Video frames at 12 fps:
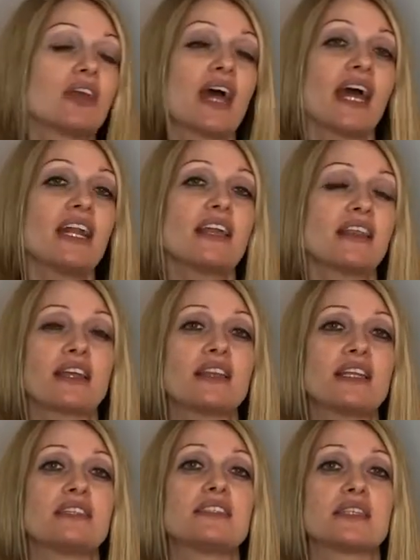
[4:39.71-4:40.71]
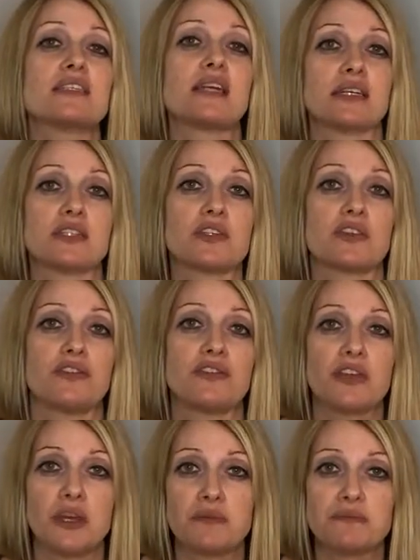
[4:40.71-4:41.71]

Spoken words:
anything that does not serve you.